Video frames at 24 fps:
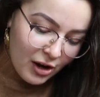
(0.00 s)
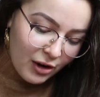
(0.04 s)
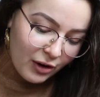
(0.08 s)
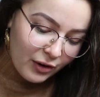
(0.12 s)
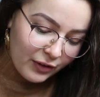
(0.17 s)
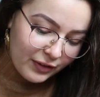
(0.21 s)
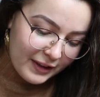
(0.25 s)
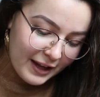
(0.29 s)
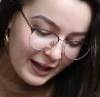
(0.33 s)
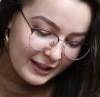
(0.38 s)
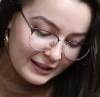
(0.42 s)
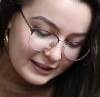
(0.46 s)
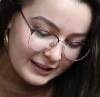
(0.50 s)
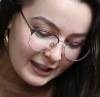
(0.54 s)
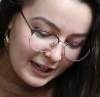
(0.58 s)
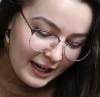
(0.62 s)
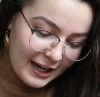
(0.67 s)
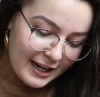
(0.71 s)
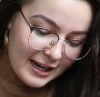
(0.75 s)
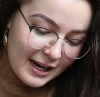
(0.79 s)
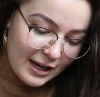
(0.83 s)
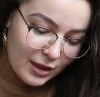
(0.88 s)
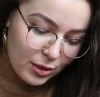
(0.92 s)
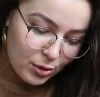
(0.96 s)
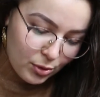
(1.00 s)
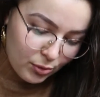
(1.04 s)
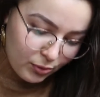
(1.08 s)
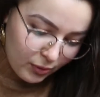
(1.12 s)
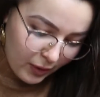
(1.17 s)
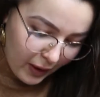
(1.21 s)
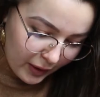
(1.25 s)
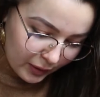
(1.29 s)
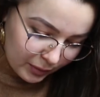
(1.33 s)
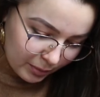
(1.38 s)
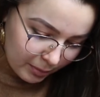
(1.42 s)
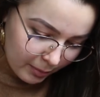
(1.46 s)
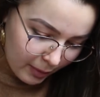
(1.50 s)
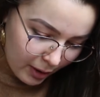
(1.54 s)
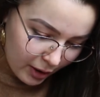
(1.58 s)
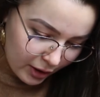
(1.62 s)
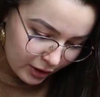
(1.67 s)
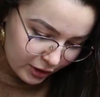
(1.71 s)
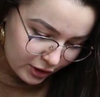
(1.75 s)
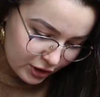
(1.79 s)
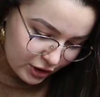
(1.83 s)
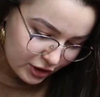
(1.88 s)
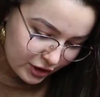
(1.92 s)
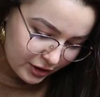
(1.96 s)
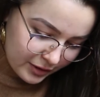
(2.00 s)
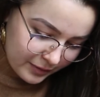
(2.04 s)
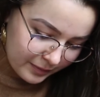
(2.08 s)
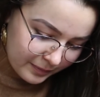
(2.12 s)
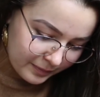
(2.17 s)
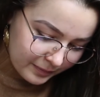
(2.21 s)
on that day and throughout March.